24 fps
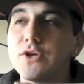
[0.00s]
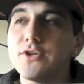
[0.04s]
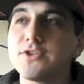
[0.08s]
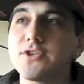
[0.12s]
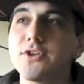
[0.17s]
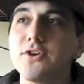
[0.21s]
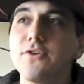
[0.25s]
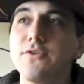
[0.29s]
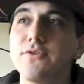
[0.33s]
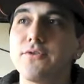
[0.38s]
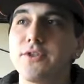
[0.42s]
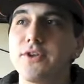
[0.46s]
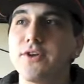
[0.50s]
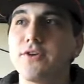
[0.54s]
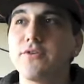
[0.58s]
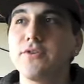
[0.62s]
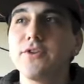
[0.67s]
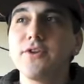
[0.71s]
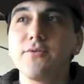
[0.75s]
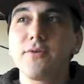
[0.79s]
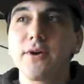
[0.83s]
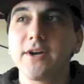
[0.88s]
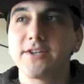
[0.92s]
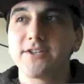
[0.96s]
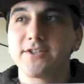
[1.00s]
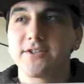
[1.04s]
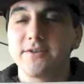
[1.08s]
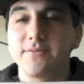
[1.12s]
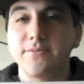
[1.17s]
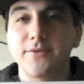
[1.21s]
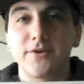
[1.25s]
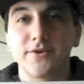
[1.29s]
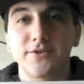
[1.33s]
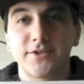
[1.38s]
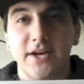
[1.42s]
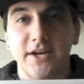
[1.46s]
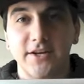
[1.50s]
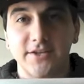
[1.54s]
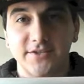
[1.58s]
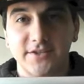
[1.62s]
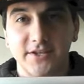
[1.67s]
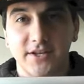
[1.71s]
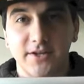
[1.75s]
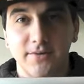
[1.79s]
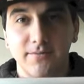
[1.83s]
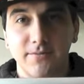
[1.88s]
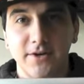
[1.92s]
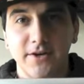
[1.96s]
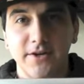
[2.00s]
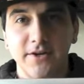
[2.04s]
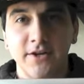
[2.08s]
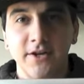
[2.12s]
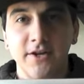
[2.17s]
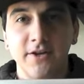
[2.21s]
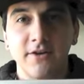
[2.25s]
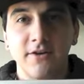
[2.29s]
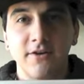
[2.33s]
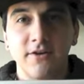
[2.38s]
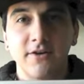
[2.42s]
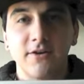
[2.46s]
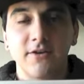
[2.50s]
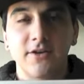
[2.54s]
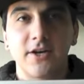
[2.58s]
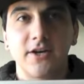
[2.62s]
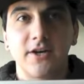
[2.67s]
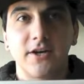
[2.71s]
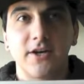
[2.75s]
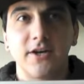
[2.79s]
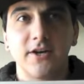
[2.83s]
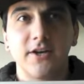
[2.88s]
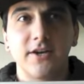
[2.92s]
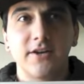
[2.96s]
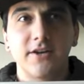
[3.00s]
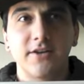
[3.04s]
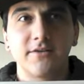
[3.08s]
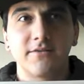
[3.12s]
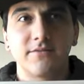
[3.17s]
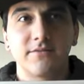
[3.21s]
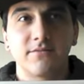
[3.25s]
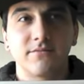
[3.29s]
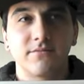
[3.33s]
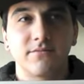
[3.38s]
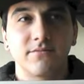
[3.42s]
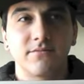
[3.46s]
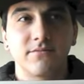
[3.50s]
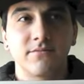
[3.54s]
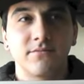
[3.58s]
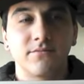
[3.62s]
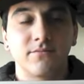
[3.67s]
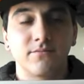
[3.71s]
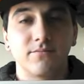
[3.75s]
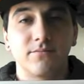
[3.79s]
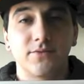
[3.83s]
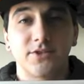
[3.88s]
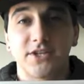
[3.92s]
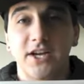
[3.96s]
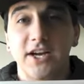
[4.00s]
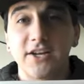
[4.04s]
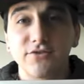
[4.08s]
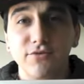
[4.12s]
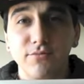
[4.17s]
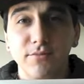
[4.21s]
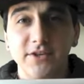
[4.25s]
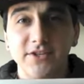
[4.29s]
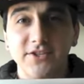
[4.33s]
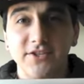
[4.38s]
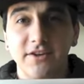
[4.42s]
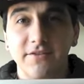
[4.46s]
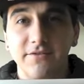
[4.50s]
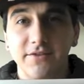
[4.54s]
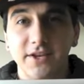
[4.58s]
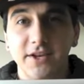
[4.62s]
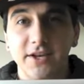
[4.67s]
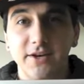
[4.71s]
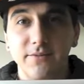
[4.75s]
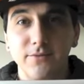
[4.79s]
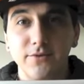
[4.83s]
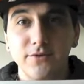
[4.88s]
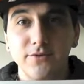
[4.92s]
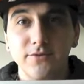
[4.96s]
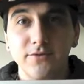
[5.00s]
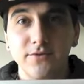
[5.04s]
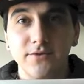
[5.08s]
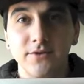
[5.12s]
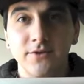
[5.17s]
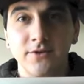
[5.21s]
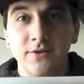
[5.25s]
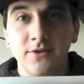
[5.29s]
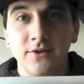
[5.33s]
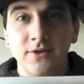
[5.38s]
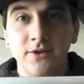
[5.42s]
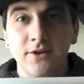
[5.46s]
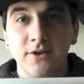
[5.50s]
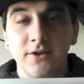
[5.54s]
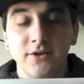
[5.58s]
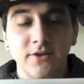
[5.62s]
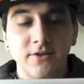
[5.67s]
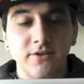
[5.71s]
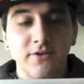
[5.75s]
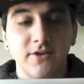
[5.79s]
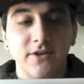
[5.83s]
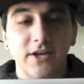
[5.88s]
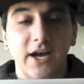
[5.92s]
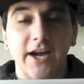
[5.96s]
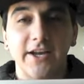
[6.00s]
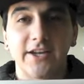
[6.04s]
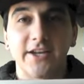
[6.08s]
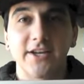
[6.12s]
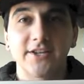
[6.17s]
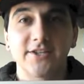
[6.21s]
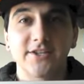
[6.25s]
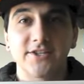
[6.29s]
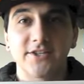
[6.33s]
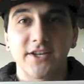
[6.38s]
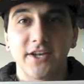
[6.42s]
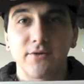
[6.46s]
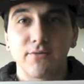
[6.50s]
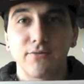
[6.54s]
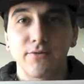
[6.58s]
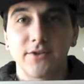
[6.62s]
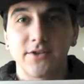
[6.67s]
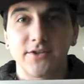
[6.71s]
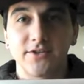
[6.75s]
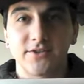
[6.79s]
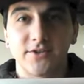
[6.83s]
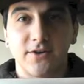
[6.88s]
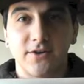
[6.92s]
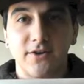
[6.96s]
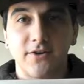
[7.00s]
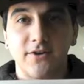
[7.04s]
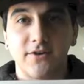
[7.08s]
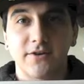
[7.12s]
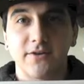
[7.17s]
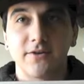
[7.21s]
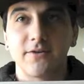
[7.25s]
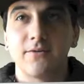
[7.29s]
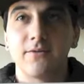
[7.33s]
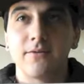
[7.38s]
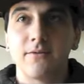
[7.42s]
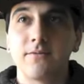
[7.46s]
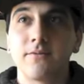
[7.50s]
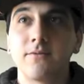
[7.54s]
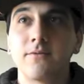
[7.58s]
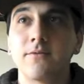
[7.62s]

So the only way Slim knows how to celebrate, uh, besides with my stuffed animals, I guess is like with a song.